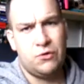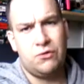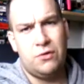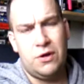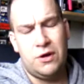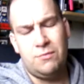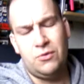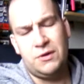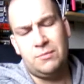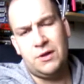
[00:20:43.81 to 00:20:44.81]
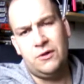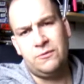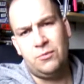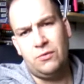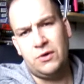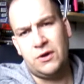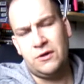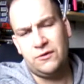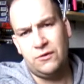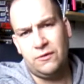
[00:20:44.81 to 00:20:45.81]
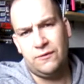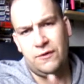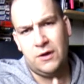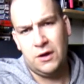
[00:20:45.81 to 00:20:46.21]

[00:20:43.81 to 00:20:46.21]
group, buddy build, but we're going to sort of